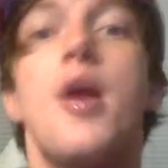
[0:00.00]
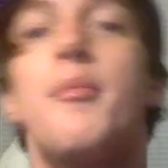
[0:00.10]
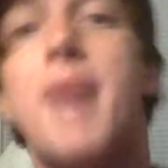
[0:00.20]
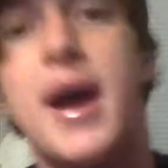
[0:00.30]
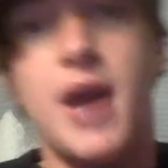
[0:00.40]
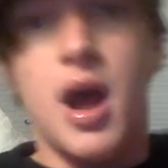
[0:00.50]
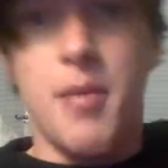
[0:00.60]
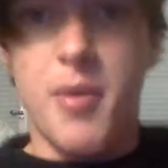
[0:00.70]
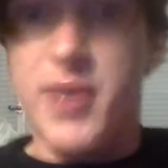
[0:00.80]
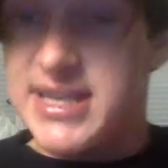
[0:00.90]
my,
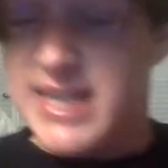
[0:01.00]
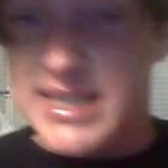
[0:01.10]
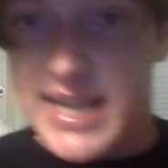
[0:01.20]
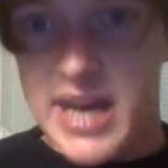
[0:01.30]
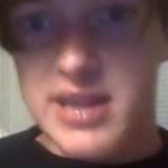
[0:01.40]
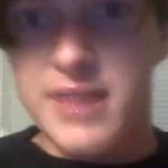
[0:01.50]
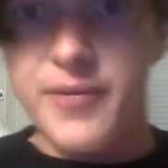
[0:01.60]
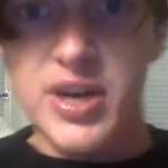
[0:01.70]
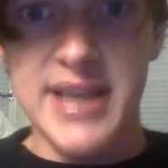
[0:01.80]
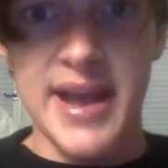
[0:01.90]
I didn't take anything
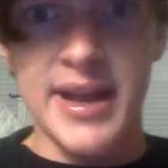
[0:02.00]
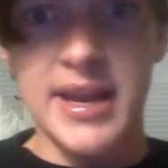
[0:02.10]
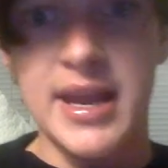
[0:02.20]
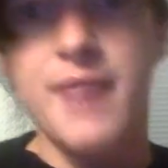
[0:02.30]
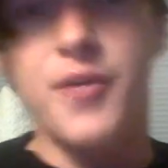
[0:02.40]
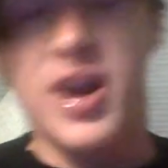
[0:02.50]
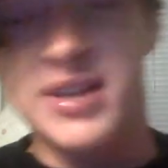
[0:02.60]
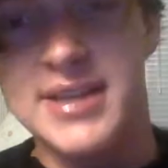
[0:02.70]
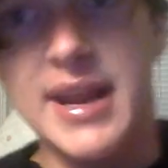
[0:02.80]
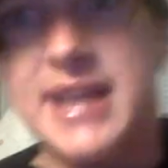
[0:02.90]
for anxiety. I
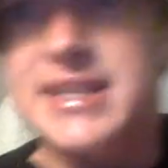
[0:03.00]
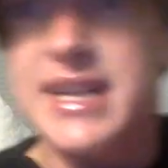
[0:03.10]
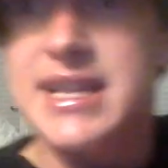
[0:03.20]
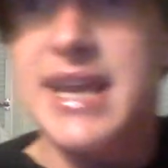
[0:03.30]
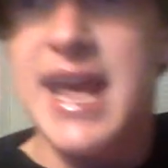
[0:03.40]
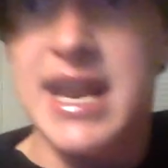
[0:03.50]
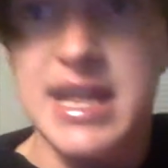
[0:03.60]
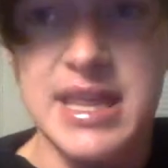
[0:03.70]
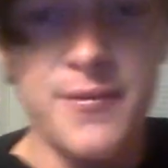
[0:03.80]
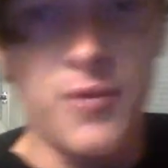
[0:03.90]
didn't take
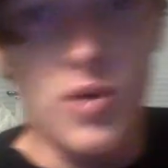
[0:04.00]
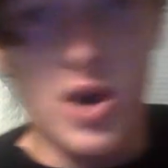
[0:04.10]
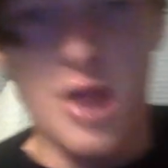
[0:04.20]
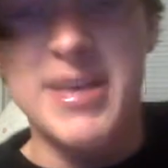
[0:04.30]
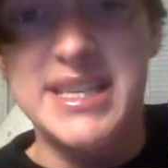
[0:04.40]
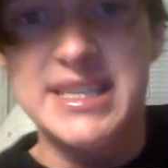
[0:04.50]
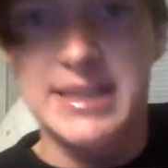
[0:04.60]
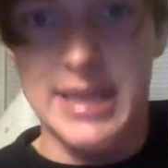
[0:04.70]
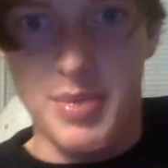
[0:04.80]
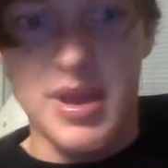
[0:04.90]
anything for my
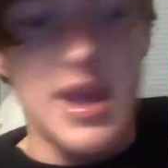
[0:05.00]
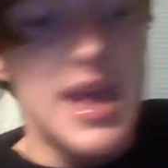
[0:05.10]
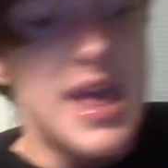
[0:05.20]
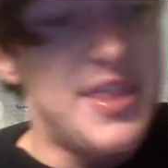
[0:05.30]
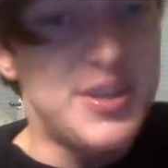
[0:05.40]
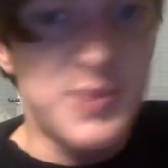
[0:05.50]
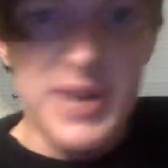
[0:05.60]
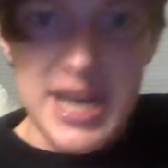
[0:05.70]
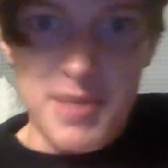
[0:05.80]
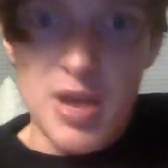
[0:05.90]
sleep. This
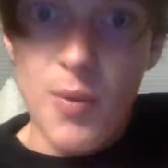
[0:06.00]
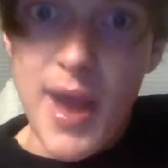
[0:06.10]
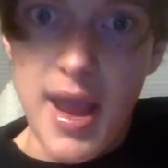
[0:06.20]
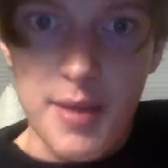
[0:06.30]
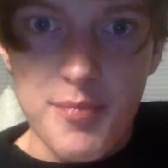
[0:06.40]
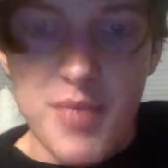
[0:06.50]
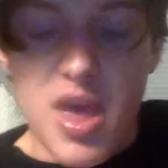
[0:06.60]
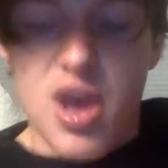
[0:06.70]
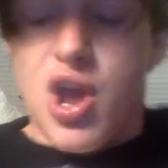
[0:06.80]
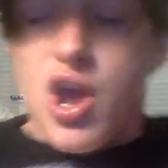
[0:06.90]
would keep me awake.
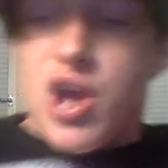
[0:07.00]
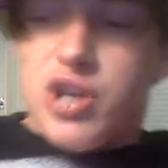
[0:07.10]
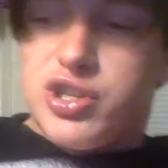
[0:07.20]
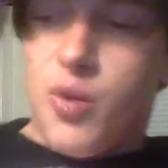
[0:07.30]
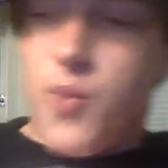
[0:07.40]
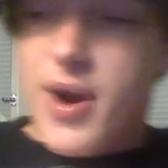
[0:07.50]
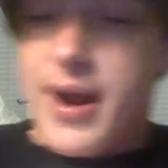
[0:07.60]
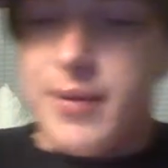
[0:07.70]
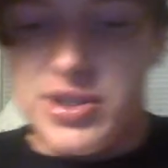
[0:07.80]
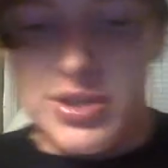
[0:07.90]
So what
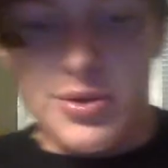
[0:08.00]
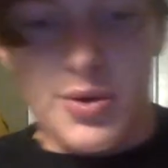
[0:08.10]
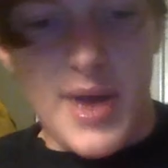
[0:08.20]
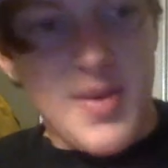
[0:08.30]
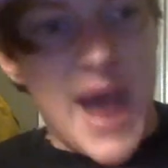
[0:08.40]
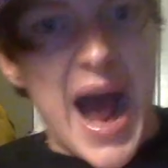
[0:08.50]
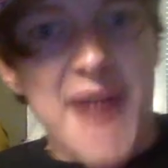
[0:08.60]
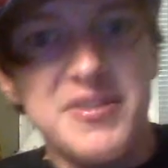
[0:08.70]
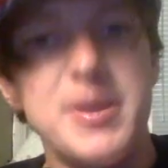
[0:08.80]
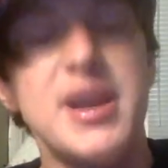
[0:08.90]
I would do, and you
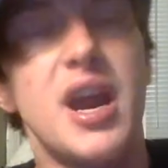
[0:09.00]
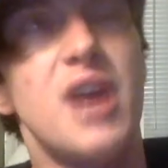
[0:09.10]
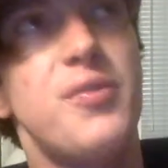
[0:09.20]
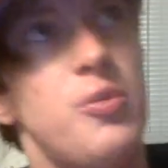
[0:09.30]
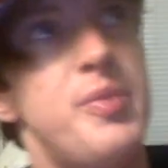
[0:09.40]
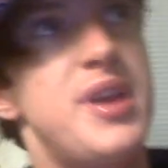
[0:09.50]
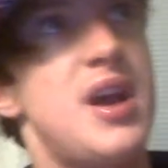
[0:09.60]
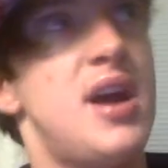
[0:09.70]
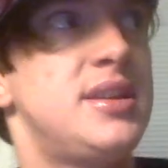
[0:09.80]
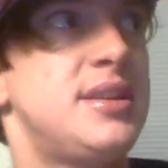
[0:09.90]
have to be careful
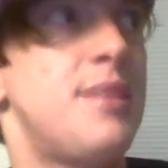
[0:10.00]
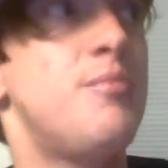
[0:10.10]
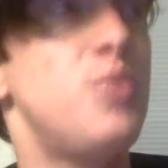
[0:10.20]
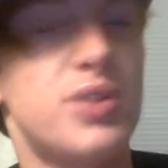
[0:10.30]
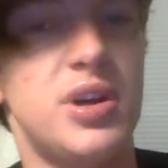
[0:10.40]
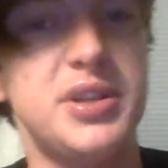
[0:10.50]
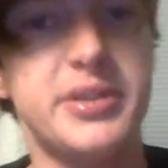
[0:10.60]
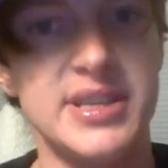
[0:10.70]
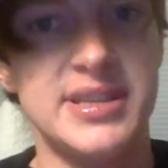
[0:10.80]
because mood-altering